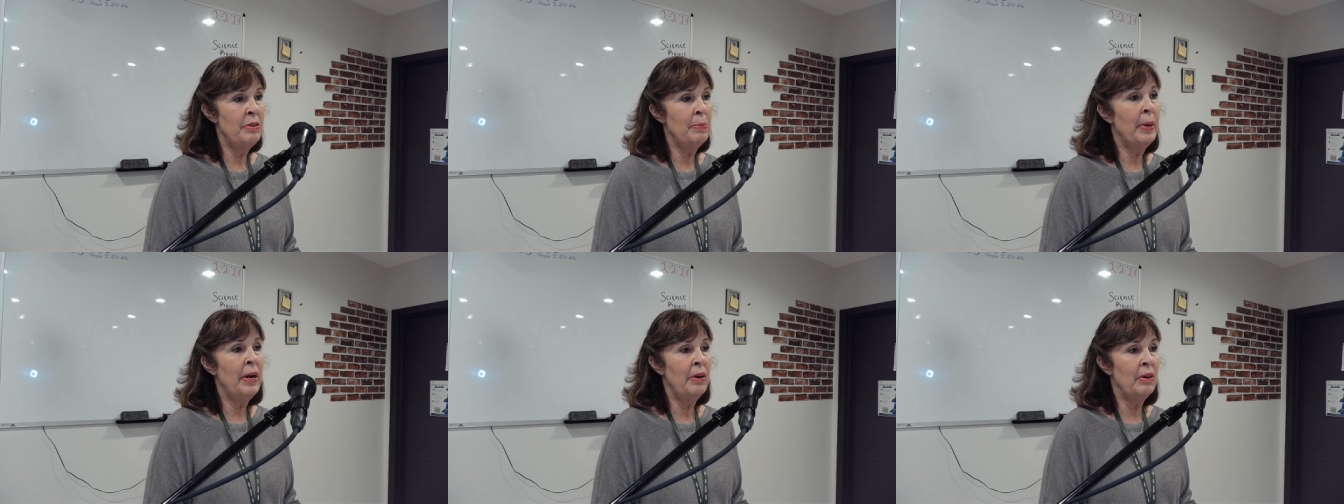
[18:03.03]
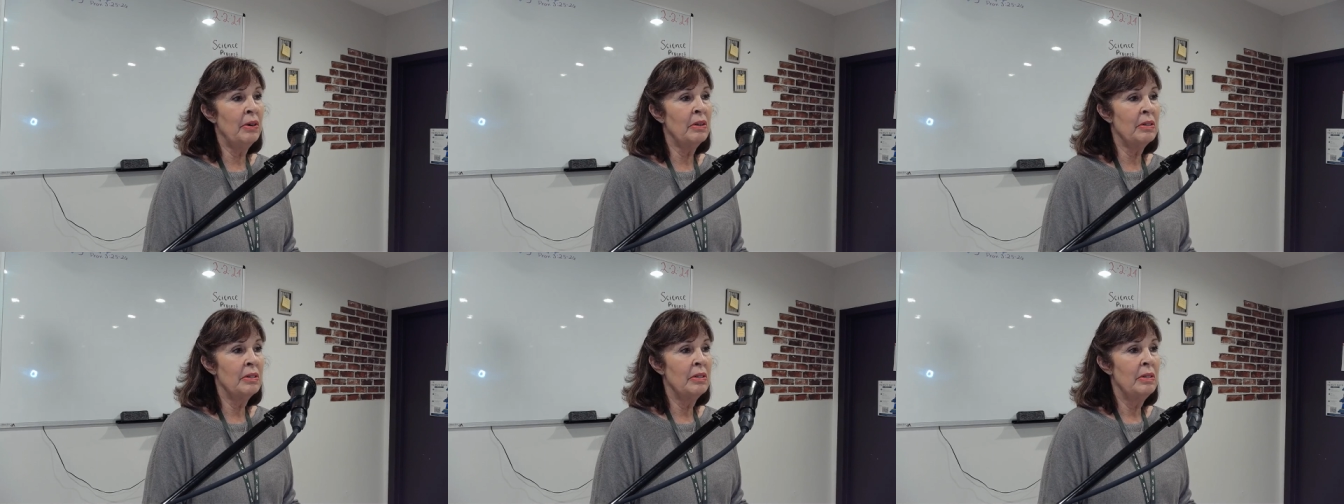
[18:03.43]
by
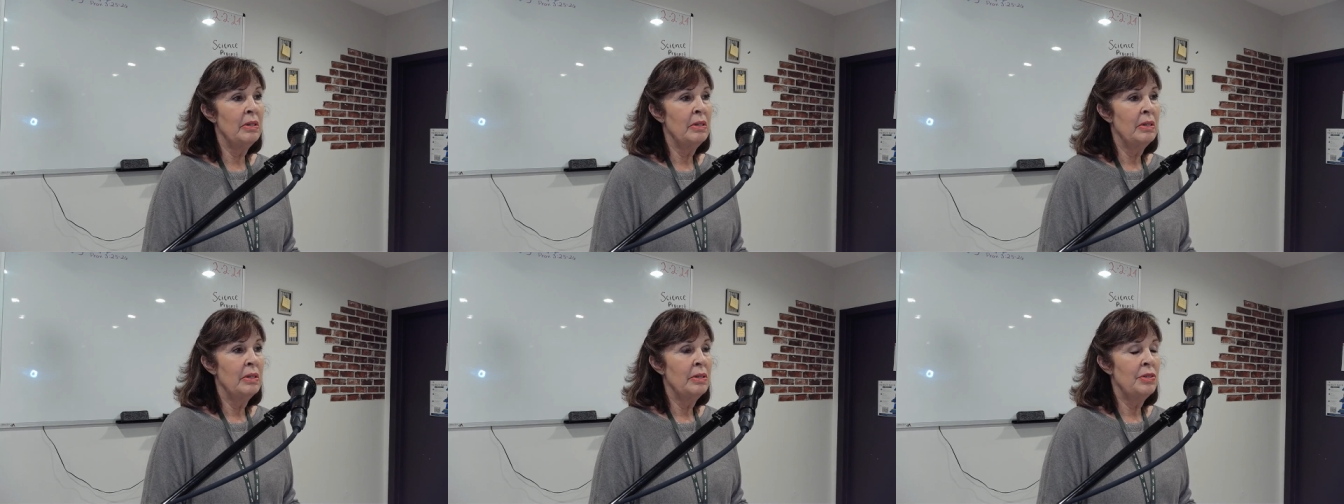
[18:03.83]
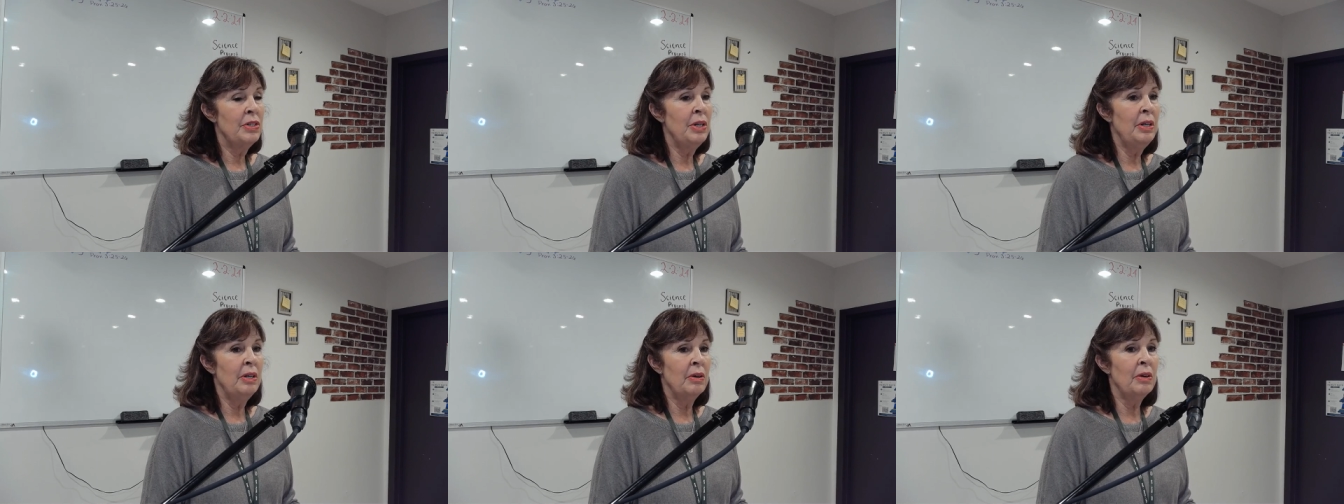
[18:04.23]
her.
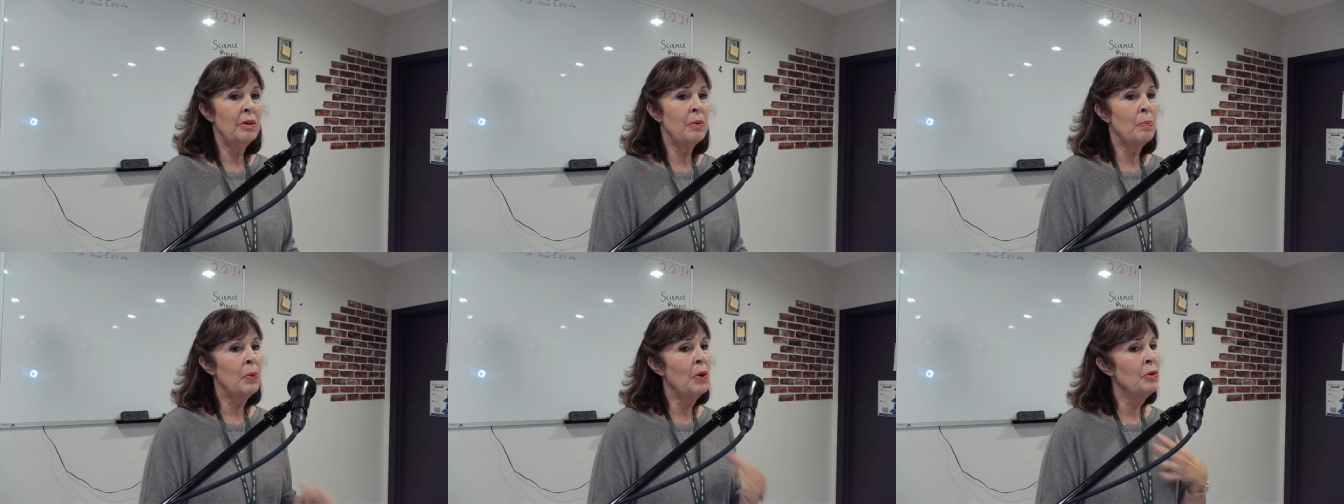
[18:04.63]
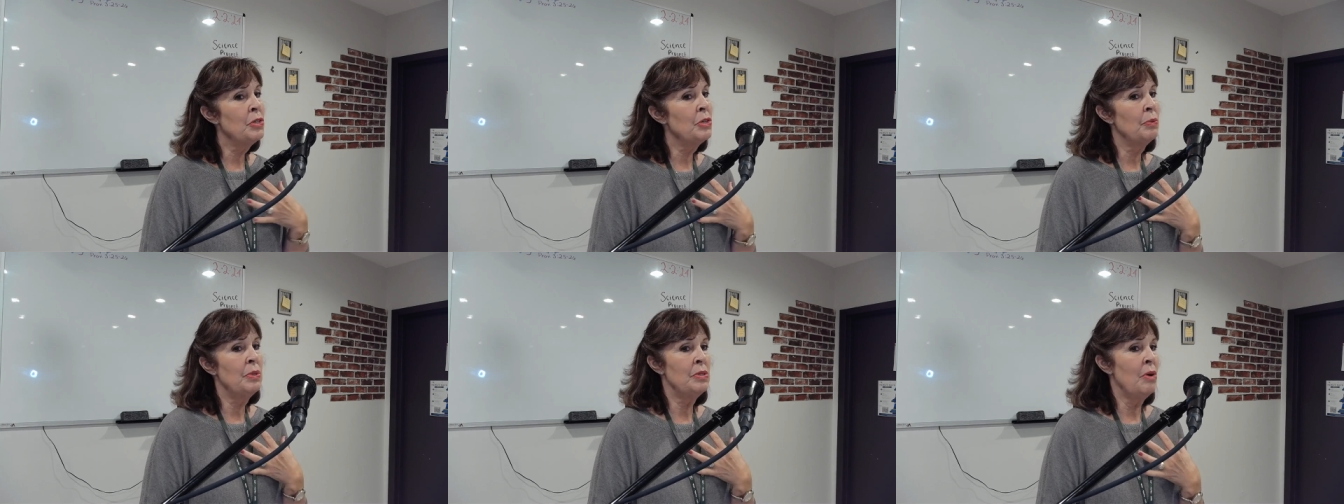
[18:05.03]
She her
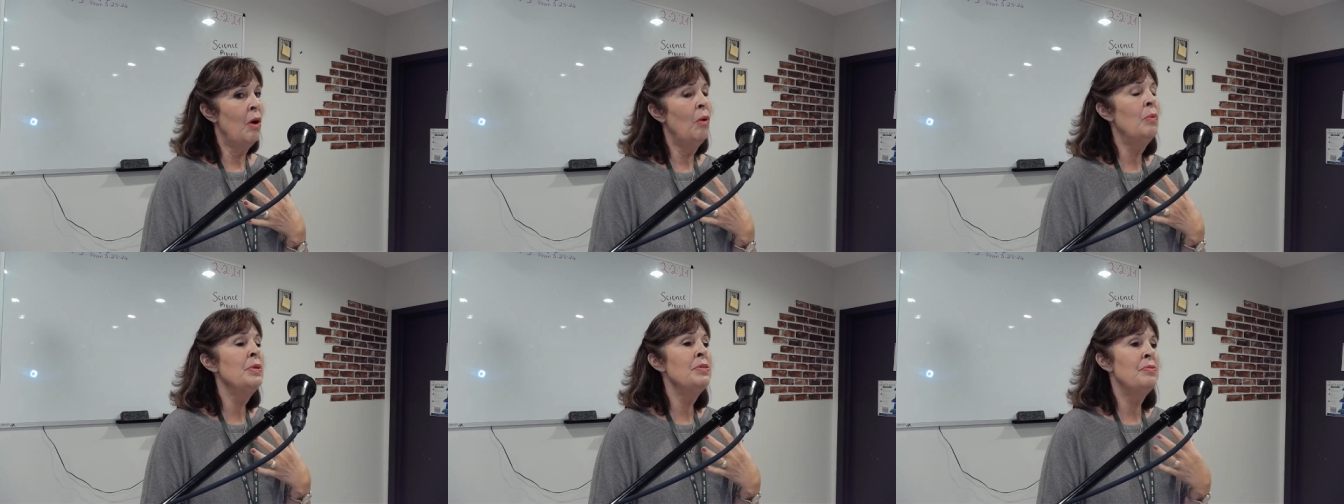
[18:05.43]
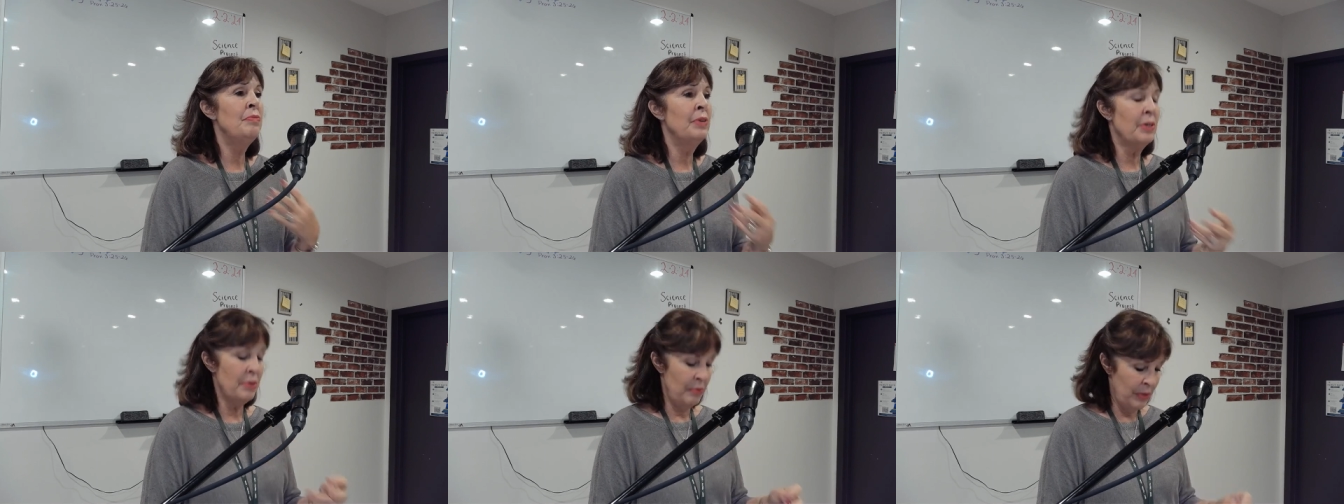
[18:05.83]
approach was always
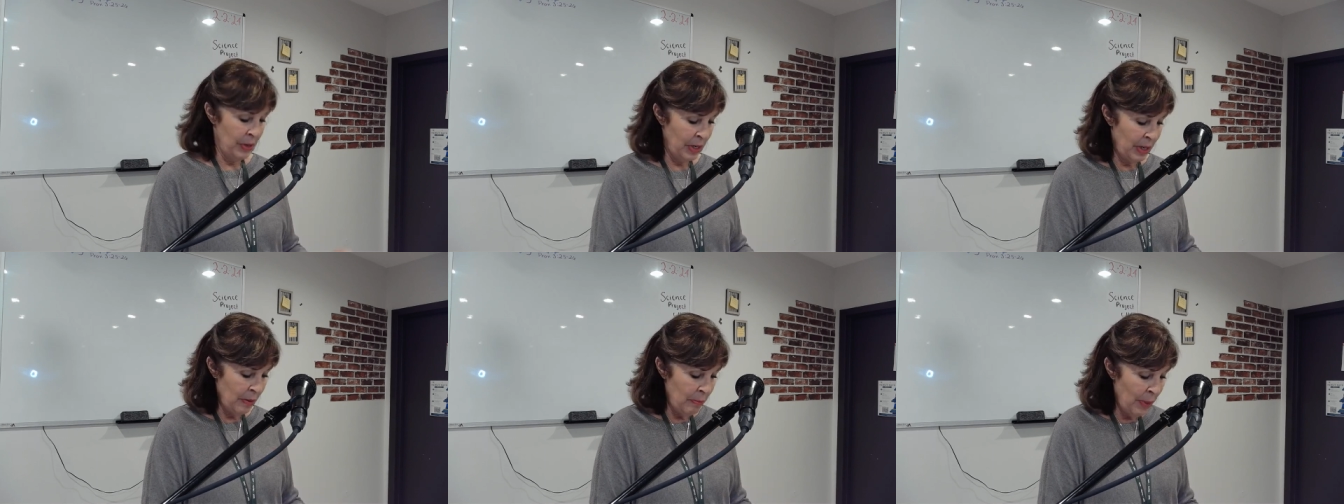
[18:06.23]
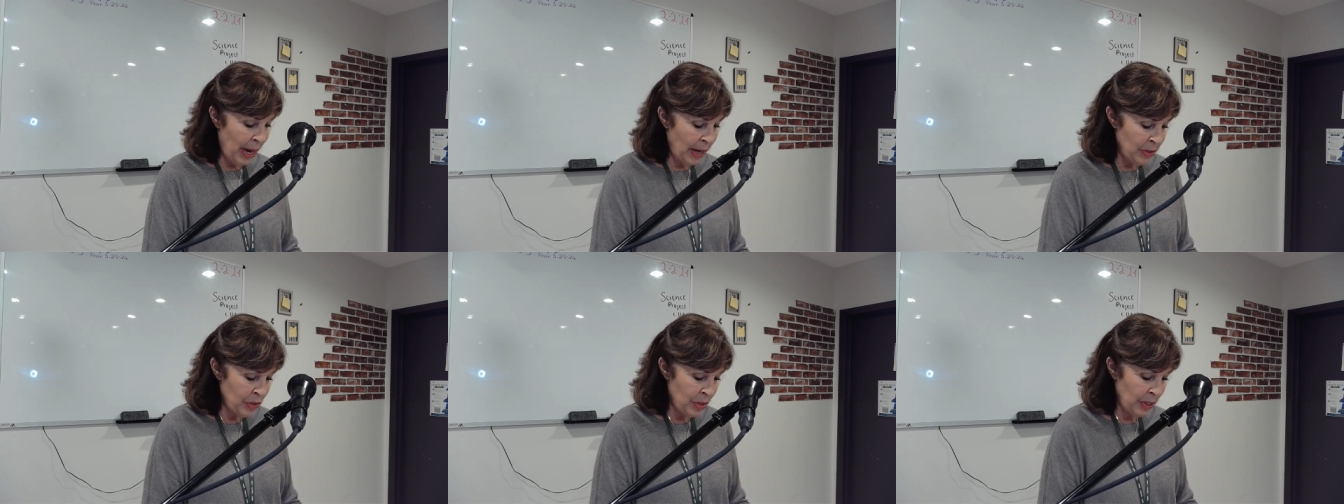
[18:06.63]
very very
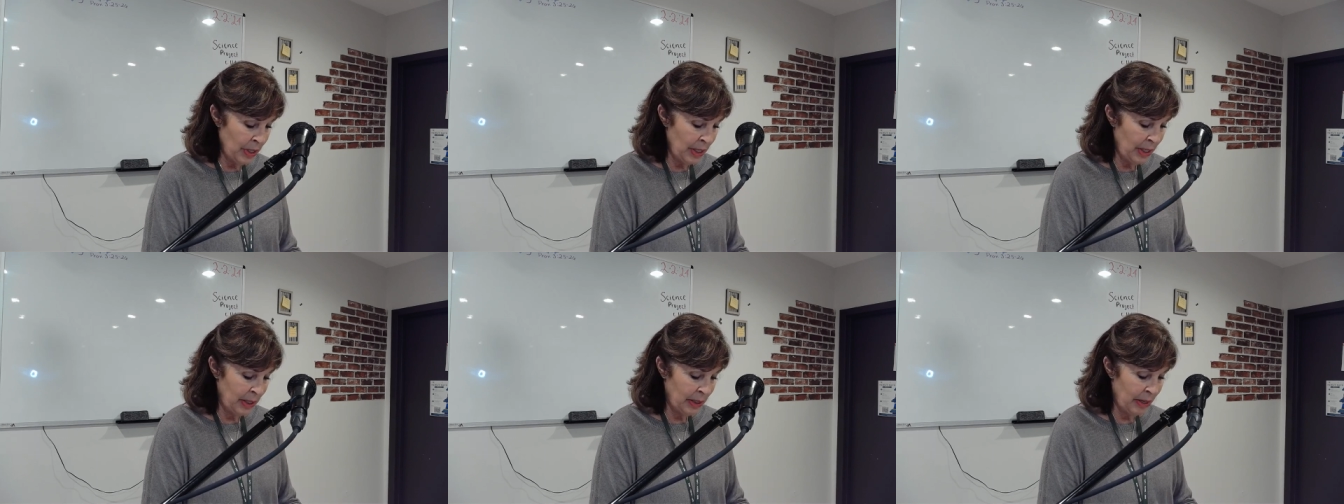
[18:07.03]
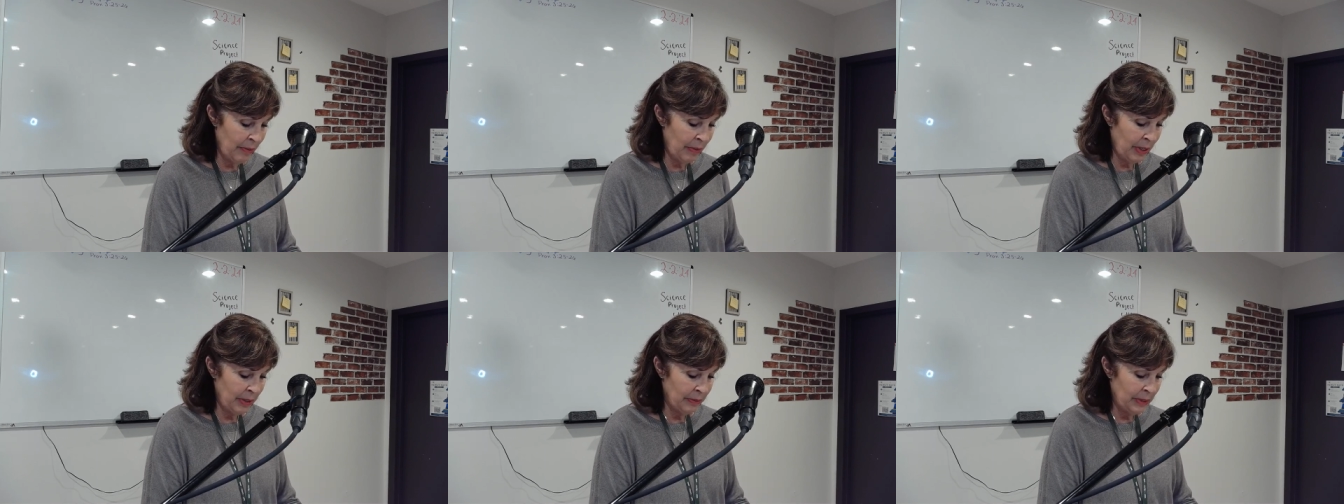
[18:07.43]
compassionate and
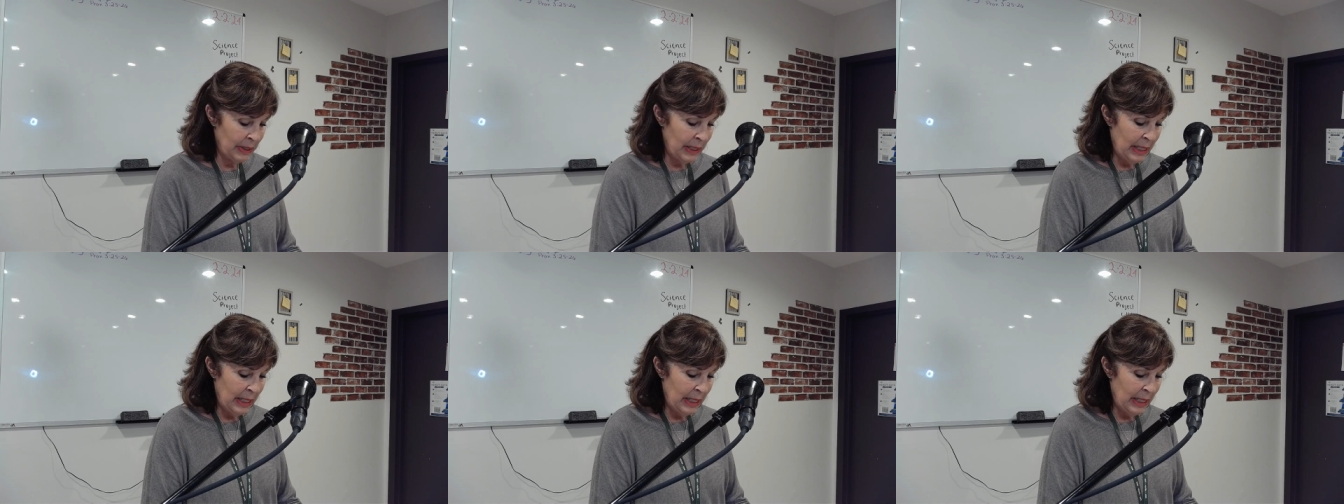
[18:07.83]
loving.